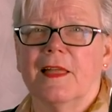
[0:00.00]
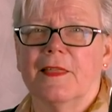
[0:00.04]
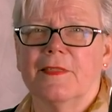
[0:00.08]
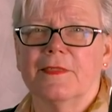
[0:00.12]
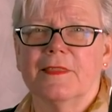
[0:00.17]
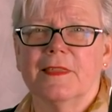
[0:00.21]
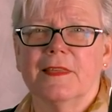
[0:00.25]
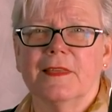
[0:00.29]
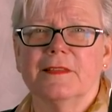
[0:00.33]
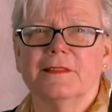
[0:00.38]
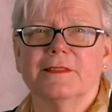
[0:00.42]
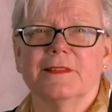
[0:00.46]

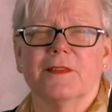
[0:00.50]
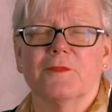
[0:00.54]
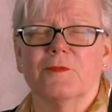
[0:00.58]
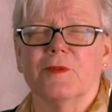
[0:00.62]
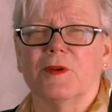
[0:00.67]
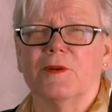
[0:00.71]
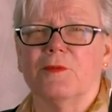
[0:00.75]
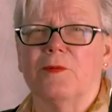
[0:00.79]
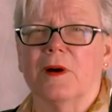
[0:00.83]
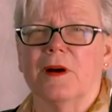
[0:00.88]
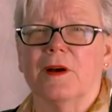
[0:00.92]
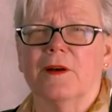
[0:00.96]
and things that
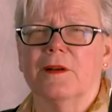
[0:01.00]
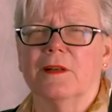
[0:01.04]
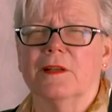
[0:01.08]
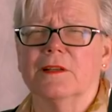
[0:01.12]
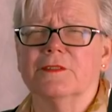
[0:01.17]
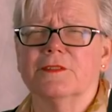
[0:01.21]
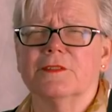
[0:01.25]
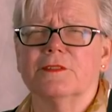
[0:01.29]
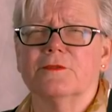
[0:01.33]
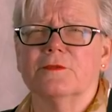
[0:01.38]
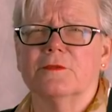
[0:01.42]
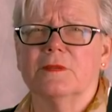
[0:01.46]
require an
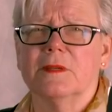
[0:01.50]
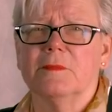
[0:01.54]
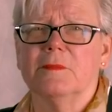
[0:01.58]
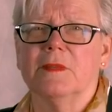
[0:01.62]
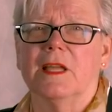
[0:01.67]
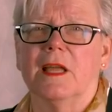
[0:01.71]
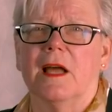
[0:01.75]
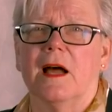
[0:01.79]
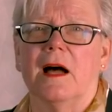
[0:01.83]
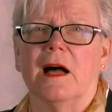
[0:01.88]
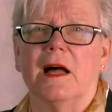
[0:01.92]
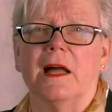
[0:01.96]

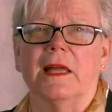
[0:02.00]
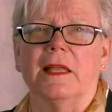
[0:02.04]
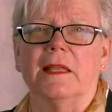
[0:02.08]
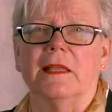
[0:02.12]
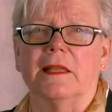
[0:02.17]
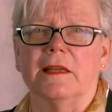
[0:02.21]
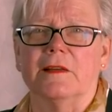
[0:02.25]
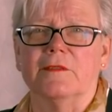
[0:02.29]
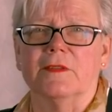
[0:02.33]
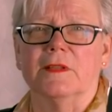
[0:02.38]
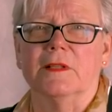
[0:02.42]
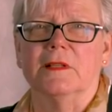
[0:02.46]
extremely high
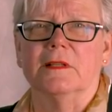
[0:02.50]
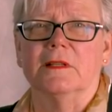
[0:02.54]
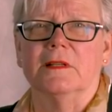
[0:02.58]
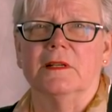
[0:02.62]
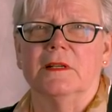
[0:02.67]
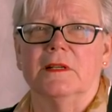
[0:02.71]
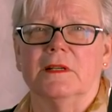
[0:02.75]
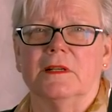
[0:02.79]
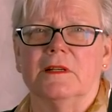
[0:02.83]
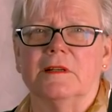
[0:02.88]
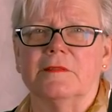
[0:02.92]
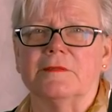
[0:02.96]
level
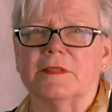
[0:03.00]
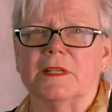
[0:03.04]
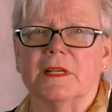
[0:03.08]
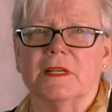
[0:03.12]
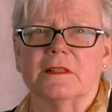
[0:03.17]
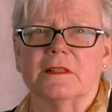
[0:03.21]
of